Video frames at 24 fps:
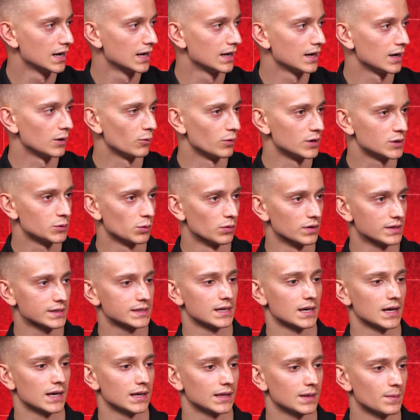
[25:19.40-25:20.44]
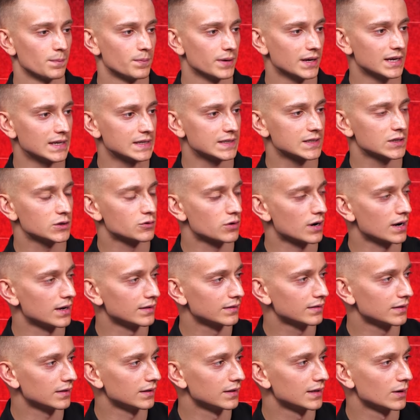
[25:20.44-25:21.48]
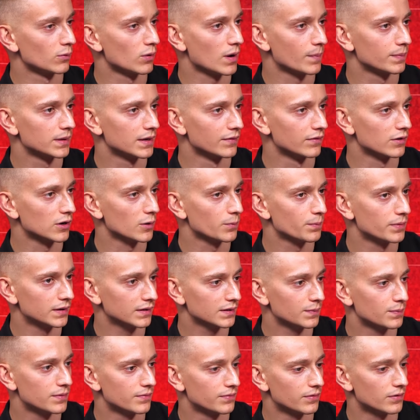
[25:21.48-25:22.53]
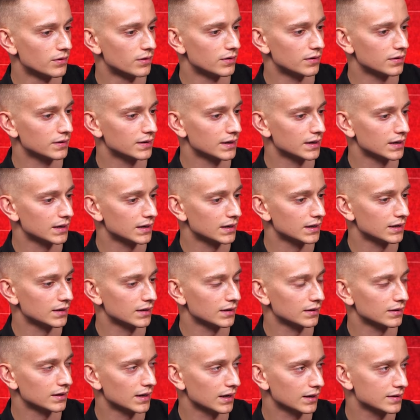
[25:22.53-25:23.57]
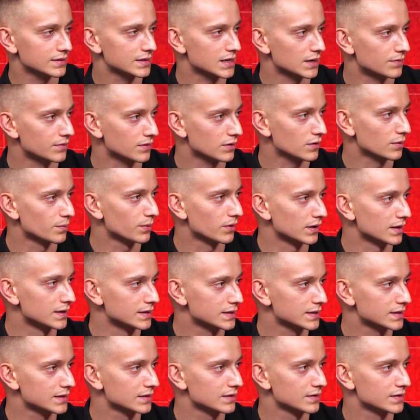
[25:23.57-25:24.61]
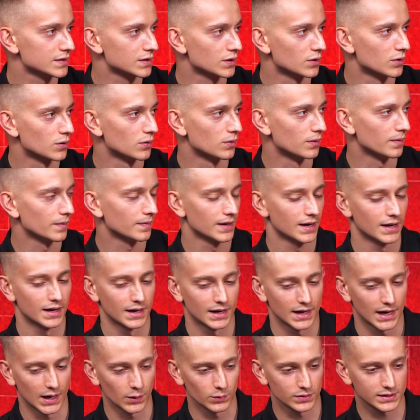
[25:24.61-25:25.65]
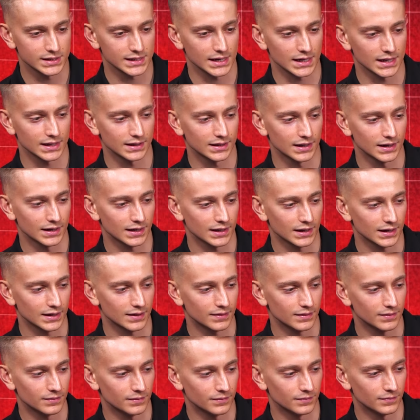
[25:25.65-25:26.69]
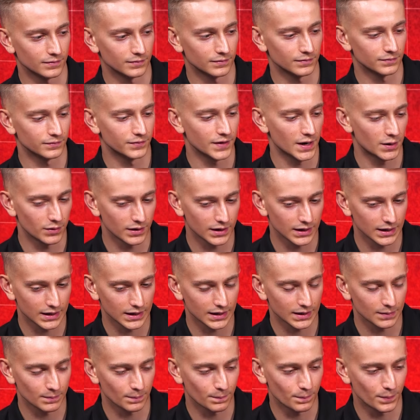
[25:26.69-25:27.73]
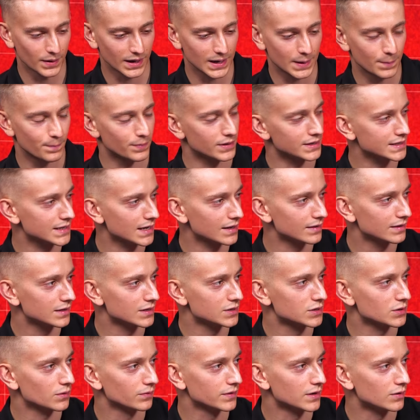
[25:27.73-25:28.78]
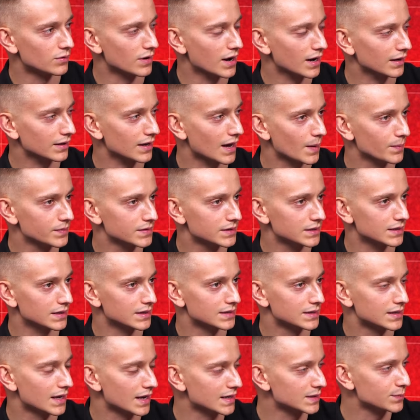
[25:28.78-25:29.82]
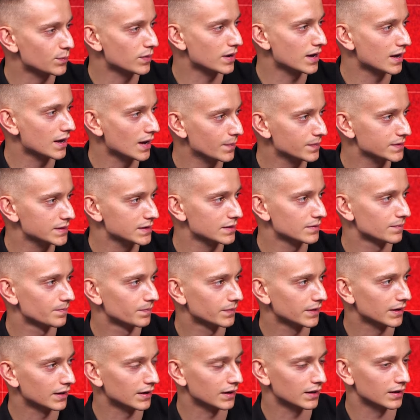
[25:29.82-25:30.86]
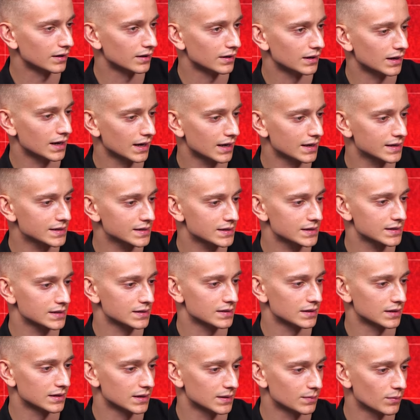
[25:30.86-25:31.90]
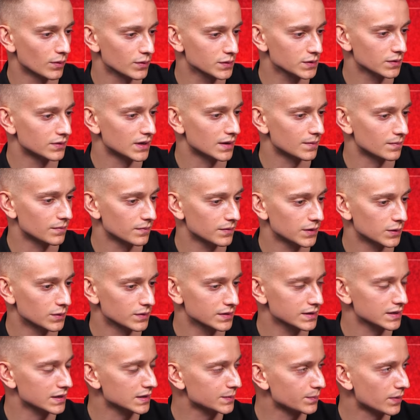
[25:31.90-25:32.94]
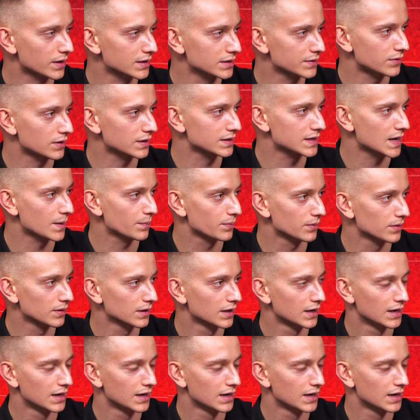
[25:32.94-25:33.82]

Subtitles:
which was the biggest trend in the web development before the like server components. So I would say the very big percentage of the React apps is the SPA apps. I guess most of them use Suspense, for example.